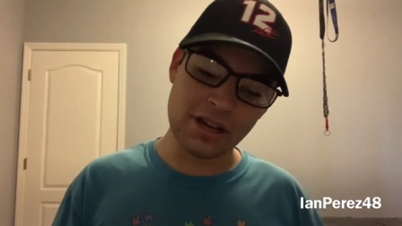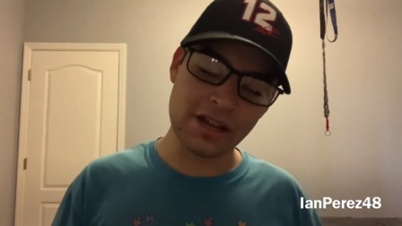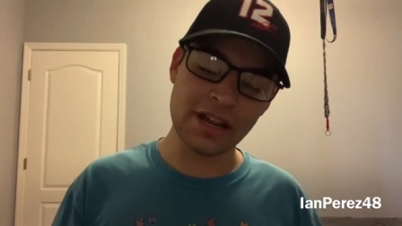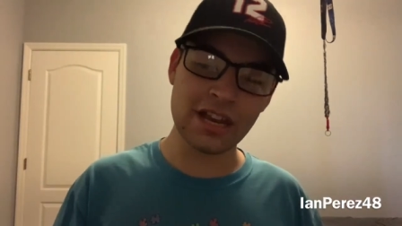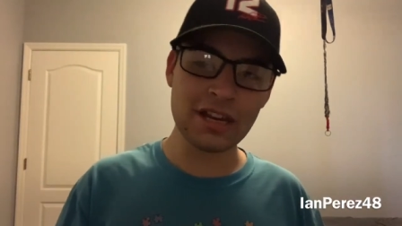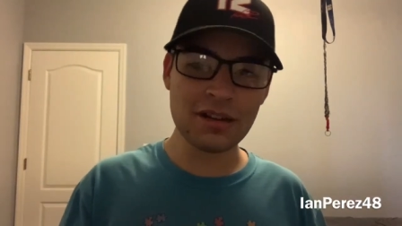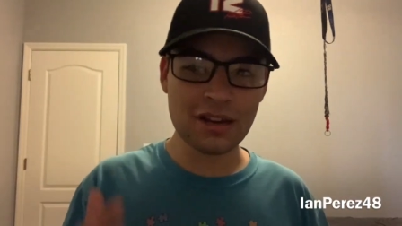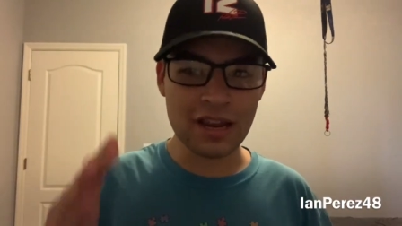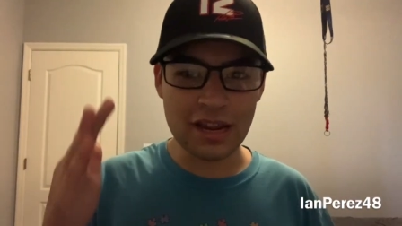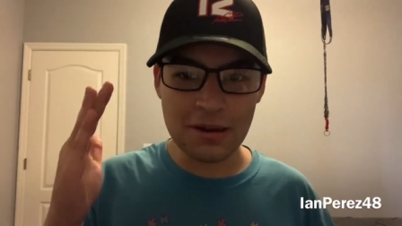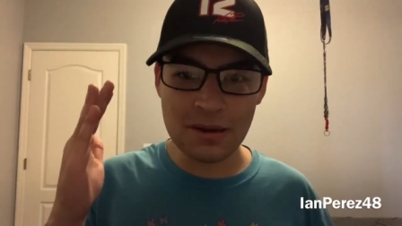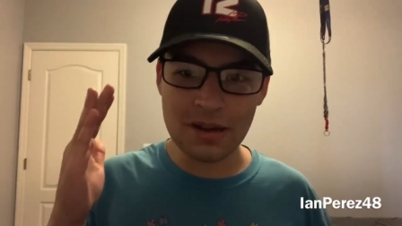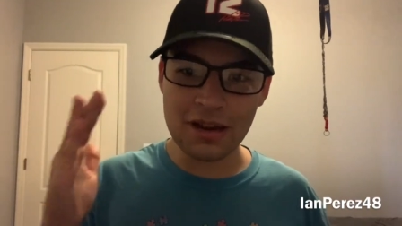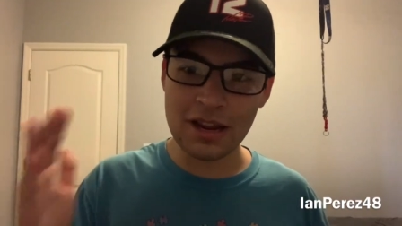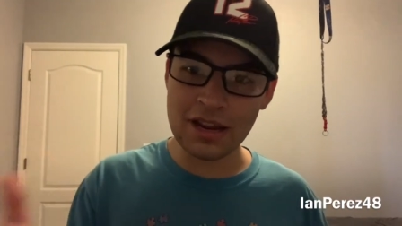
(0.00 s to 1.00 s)
he
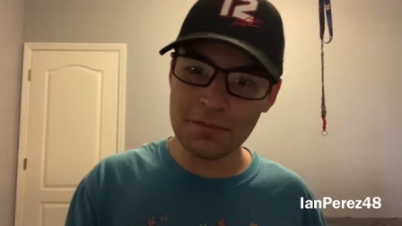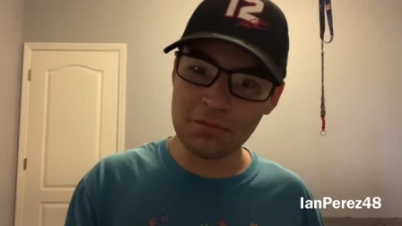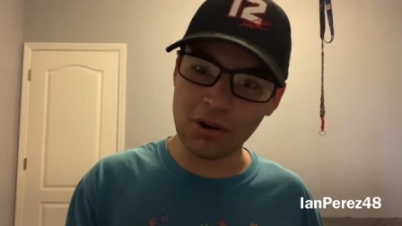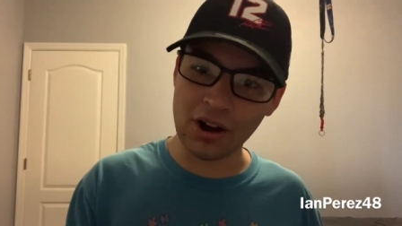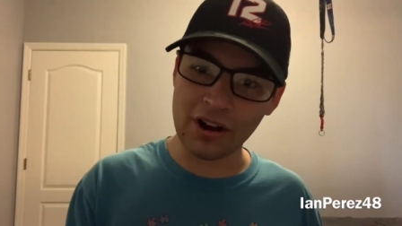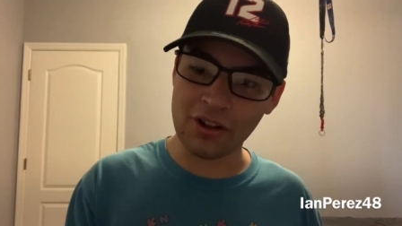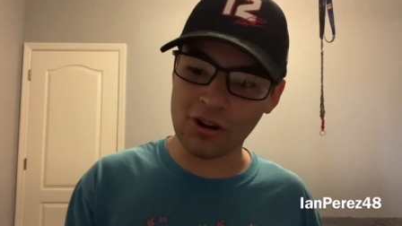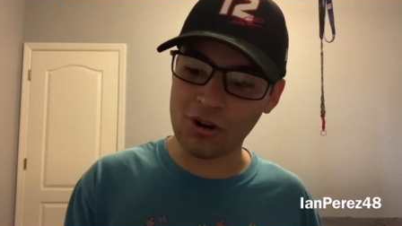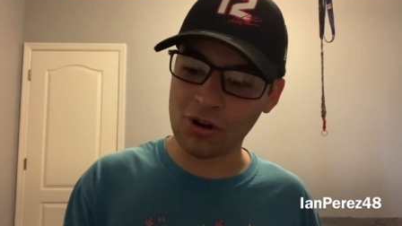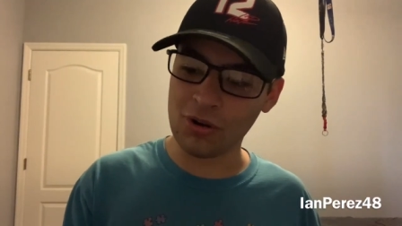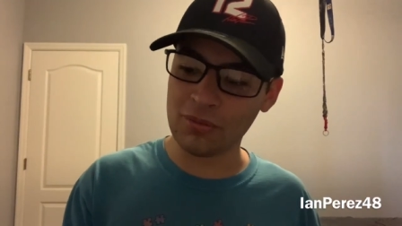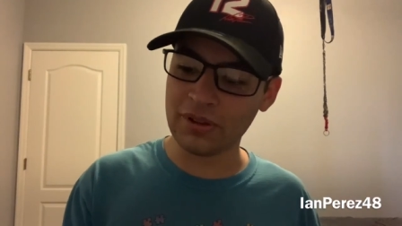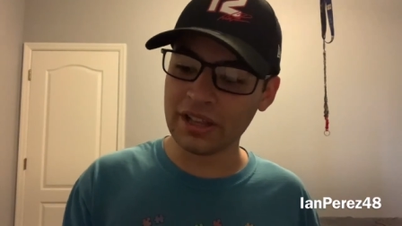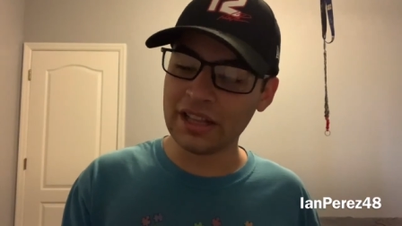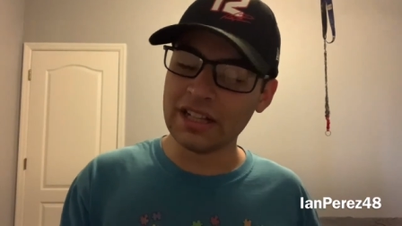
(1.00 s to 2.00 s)
he he brought
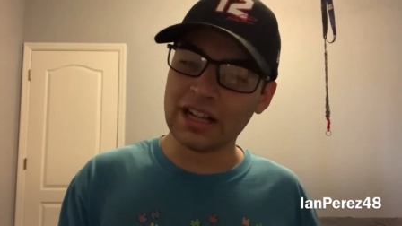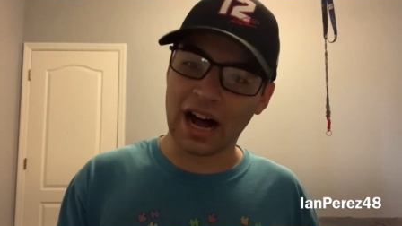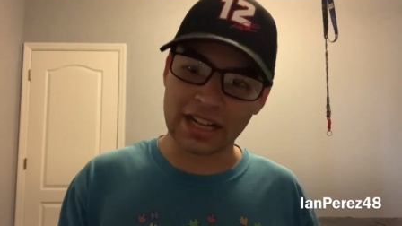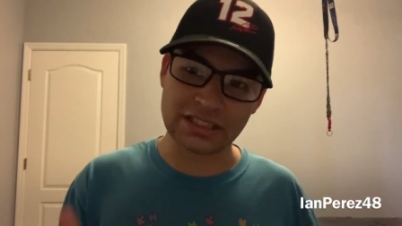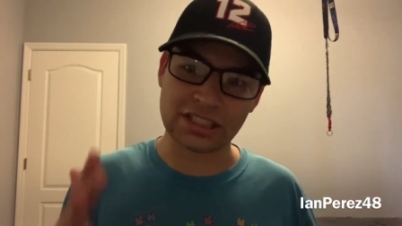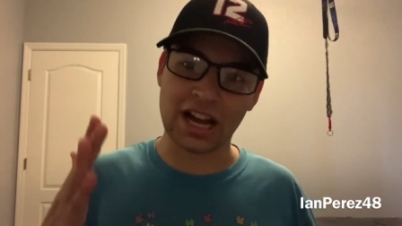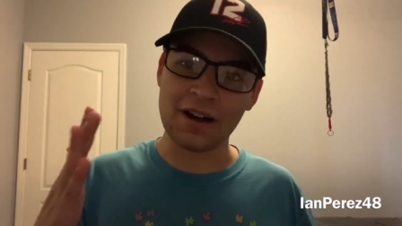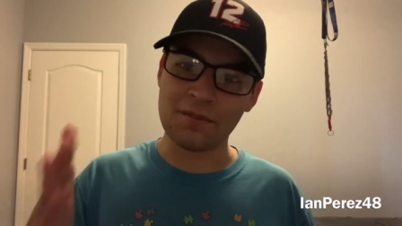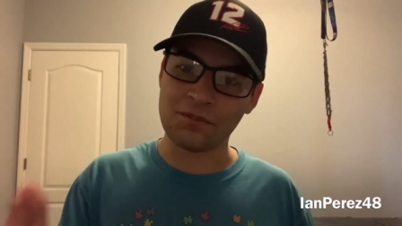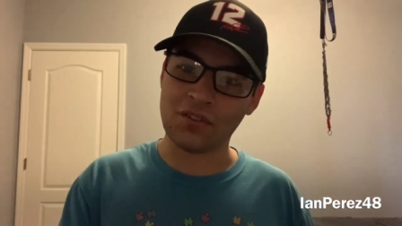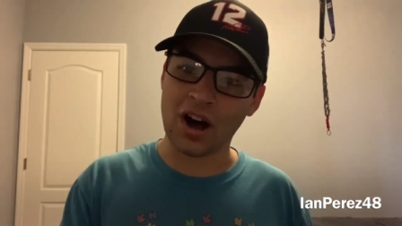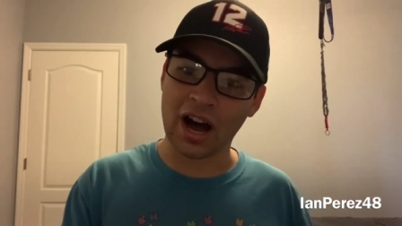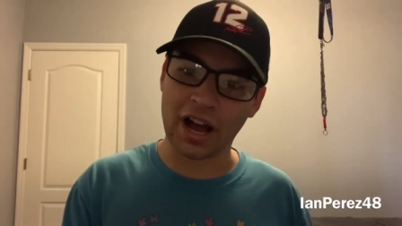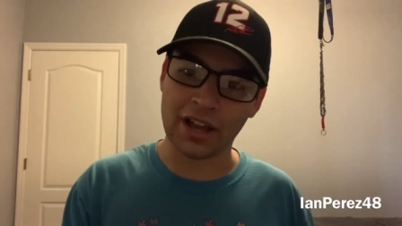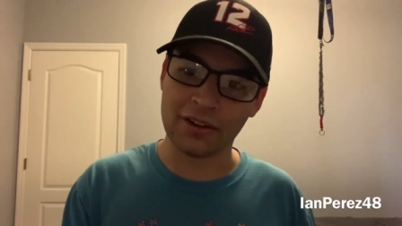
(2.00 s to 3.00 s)
home a top
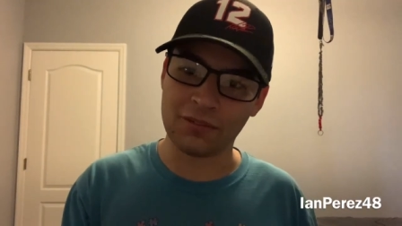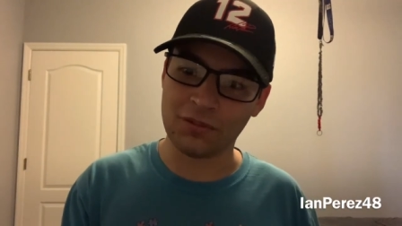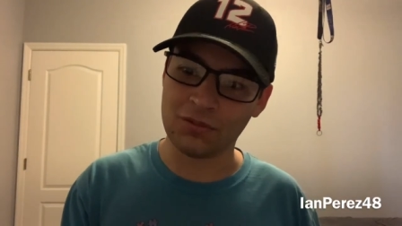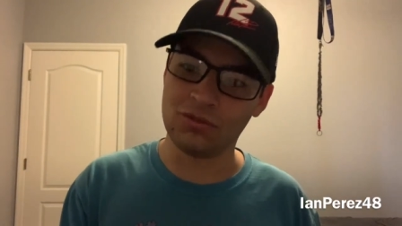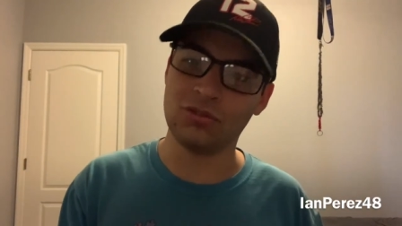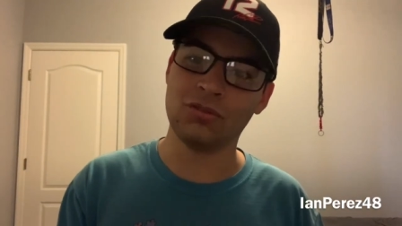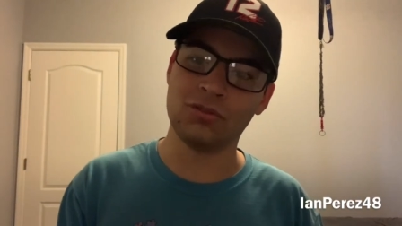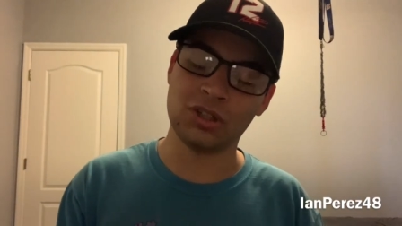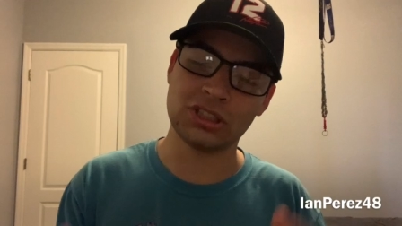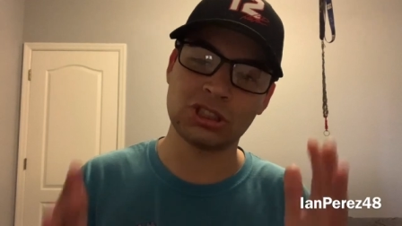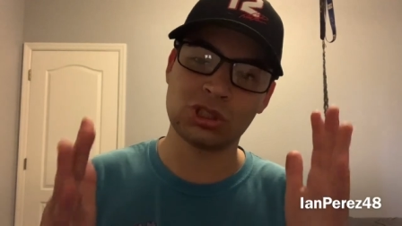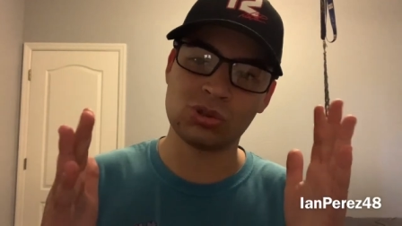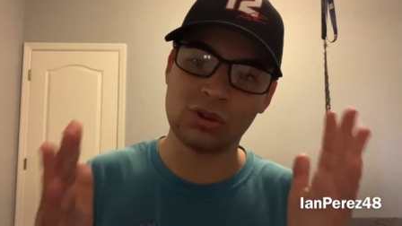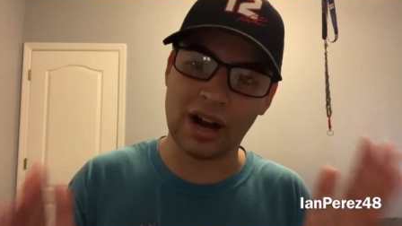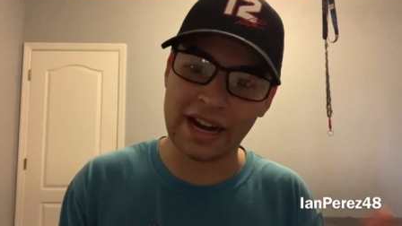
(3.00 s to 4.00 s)
five with
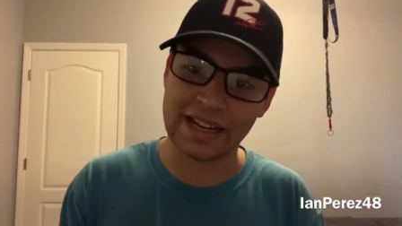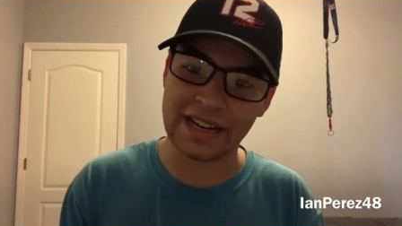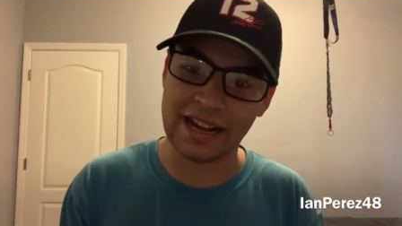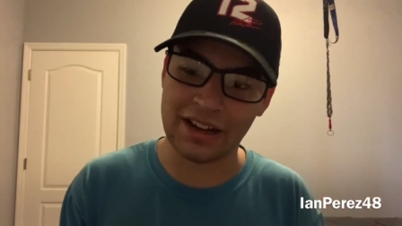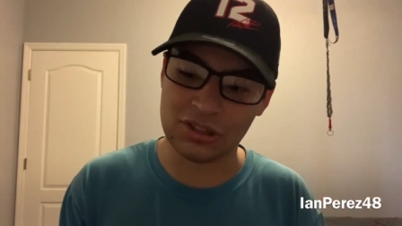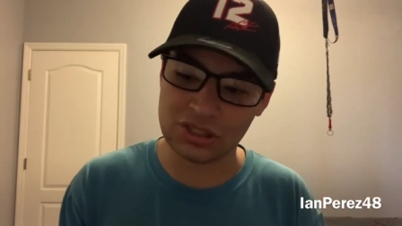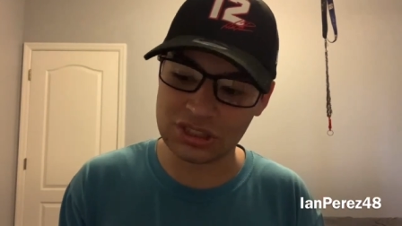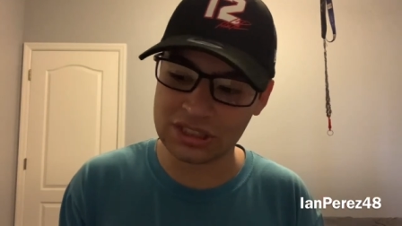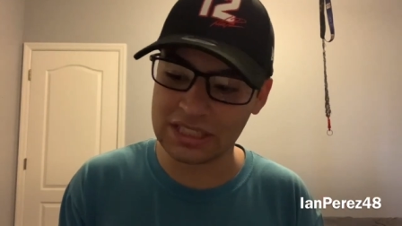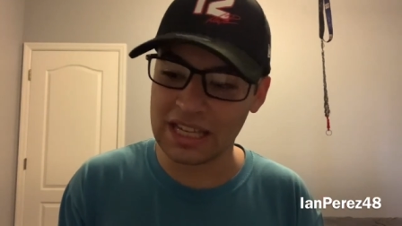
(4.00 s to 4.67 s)
Trackhouse.